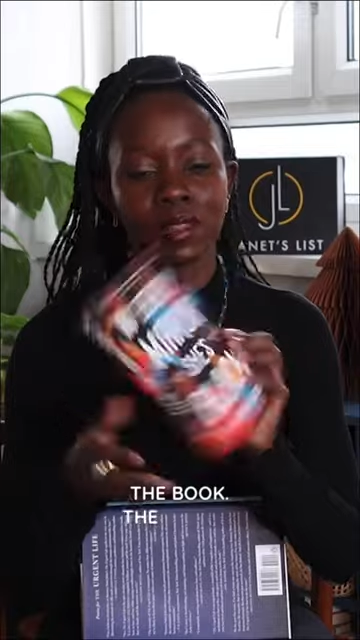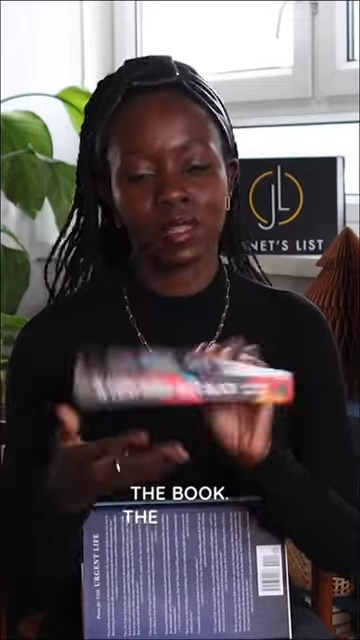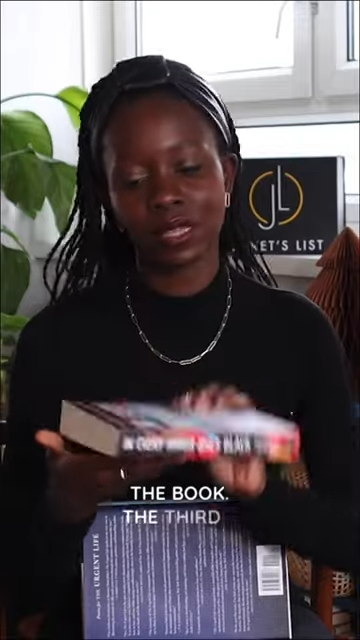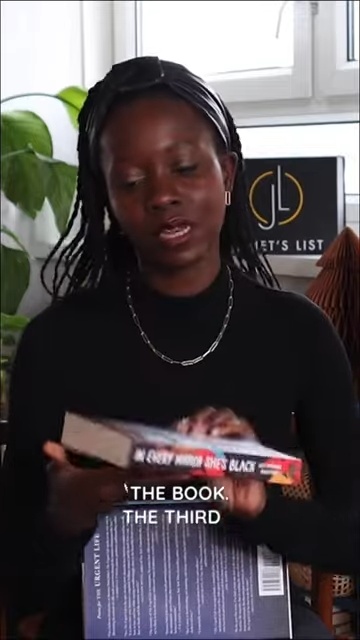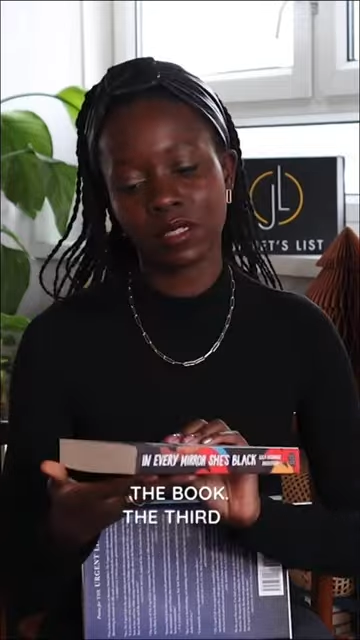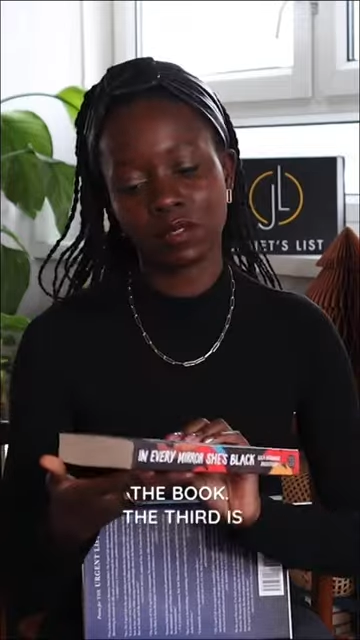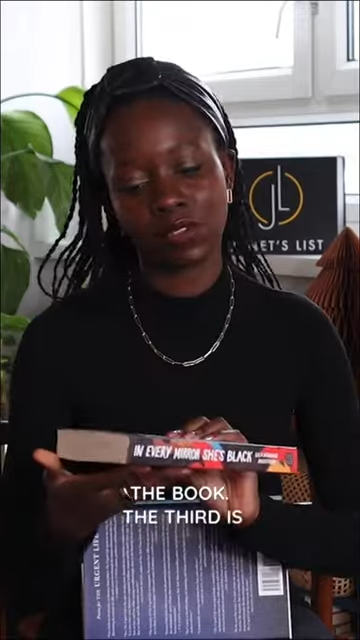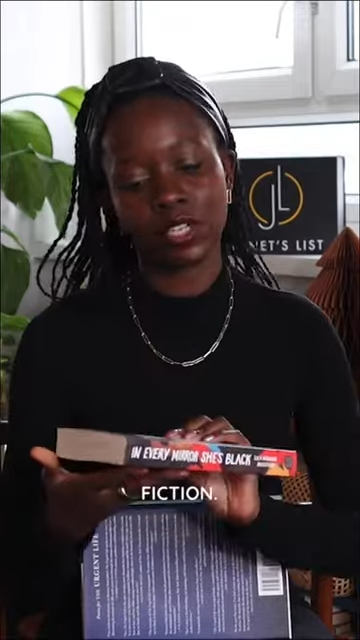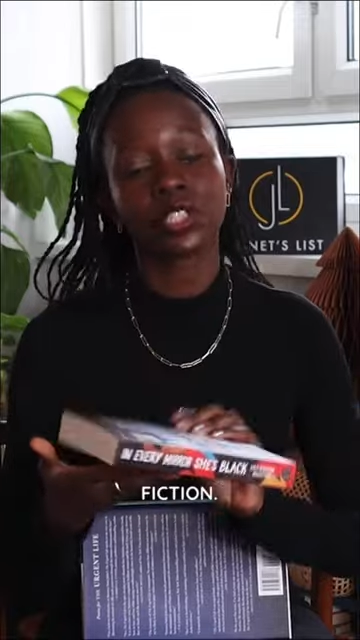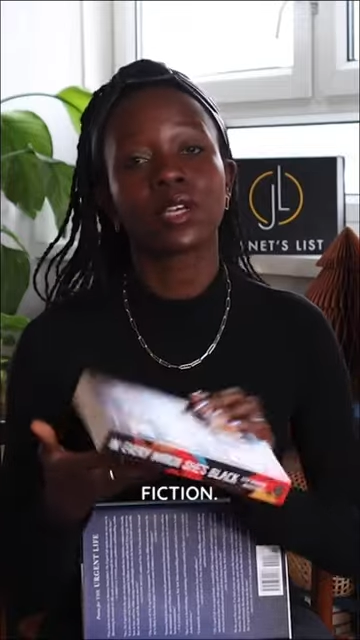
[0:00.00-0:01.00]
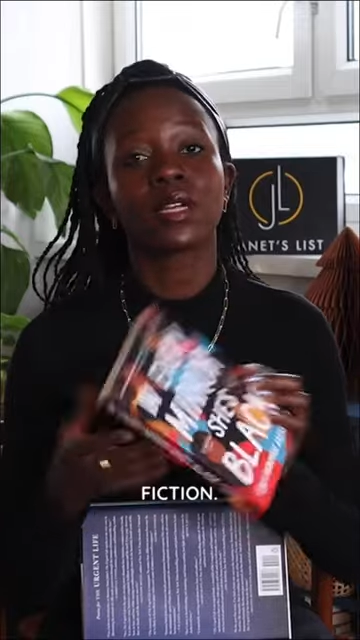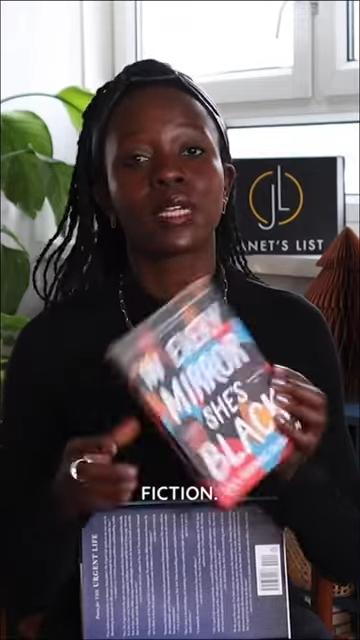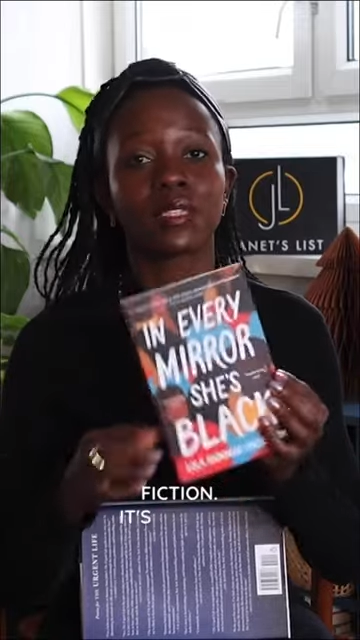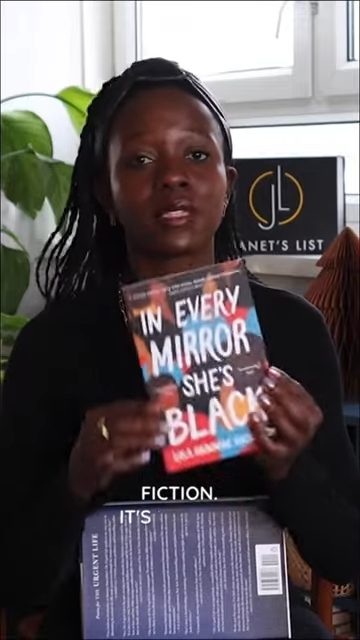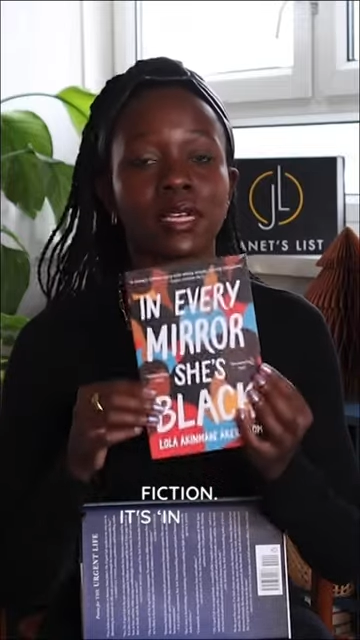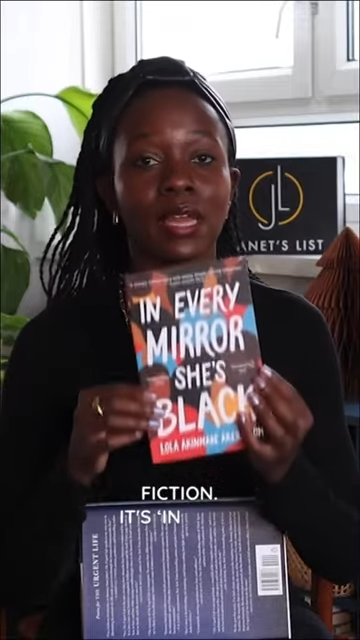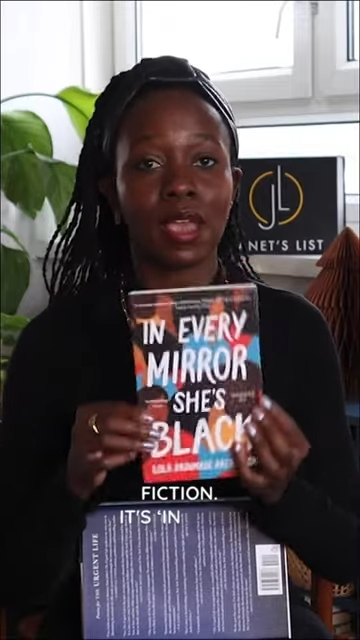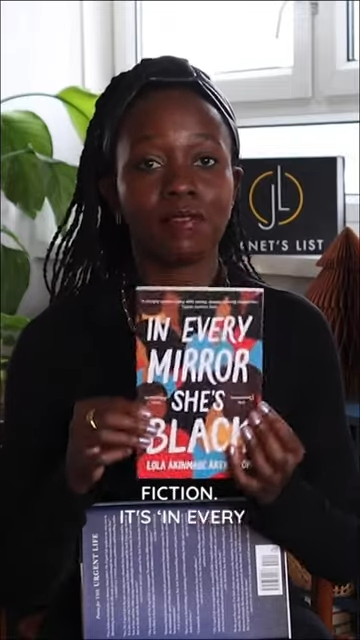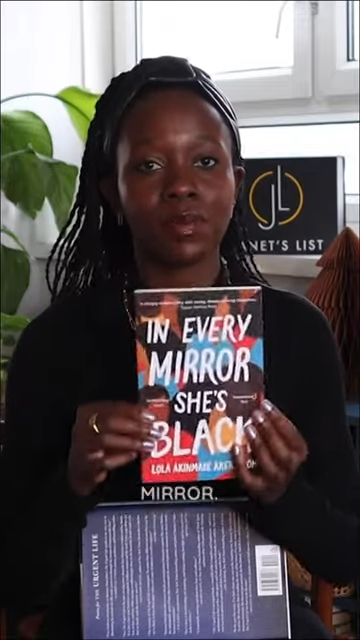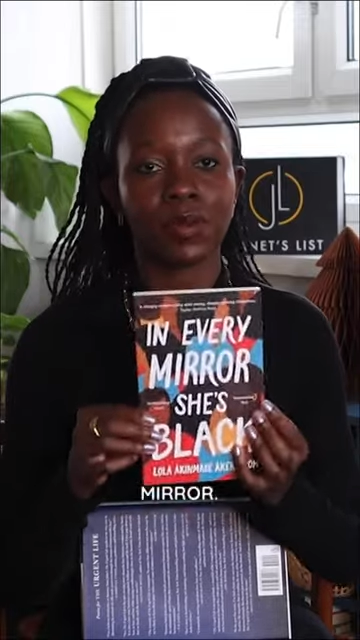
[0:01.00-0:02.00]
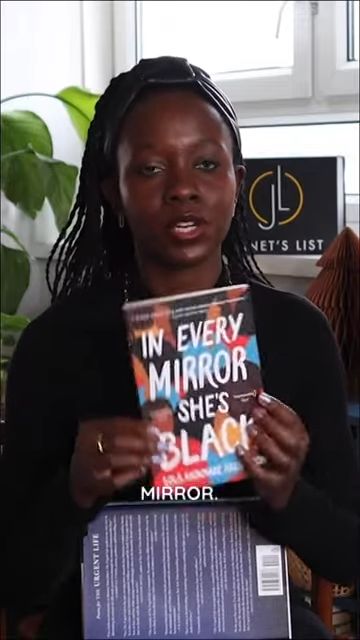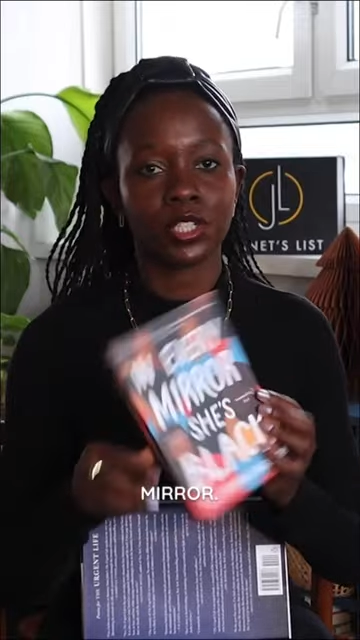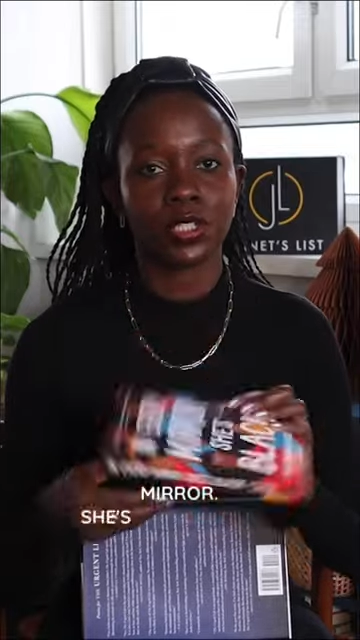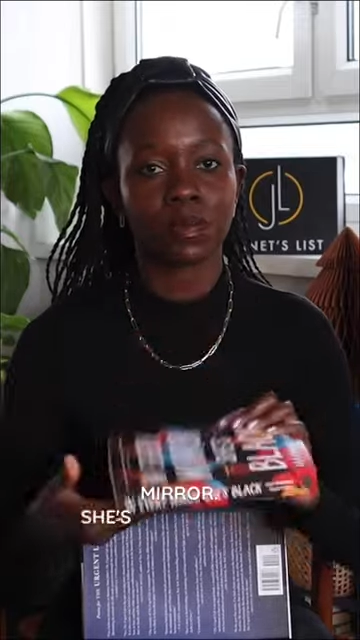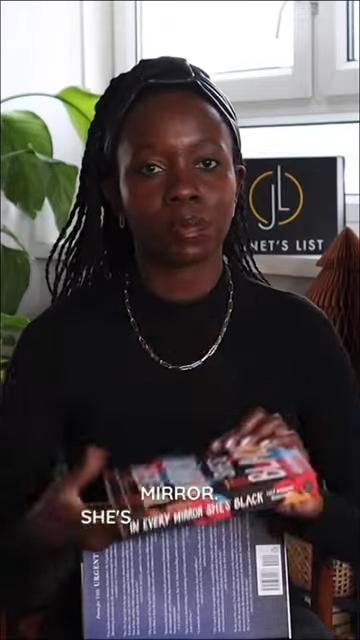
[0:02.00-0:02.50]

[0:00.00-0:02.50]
The third is fiction. It's In Every Mirror She's